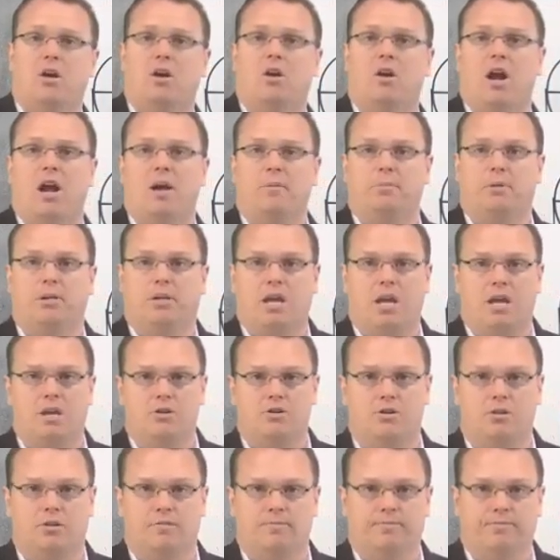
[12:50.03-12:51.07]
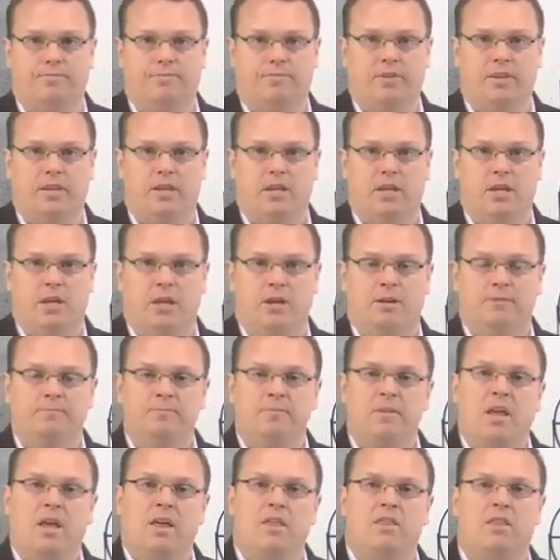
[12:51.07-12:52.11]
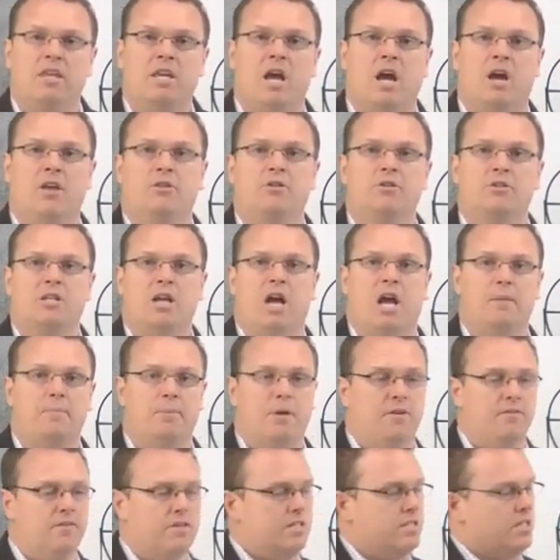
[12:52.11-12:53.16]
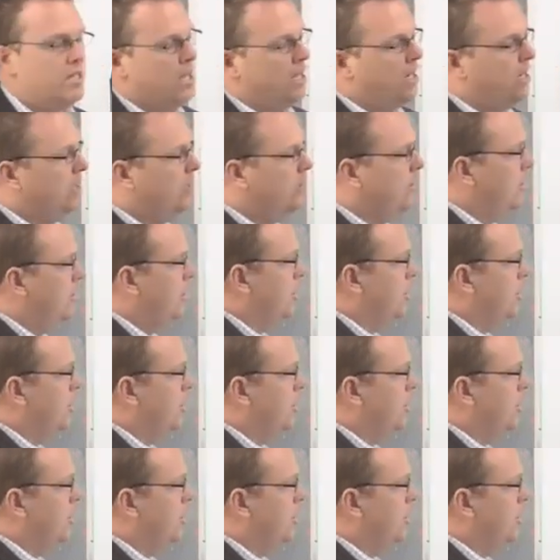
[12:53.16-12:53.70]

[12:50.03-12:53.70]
on our application. The other type of antenna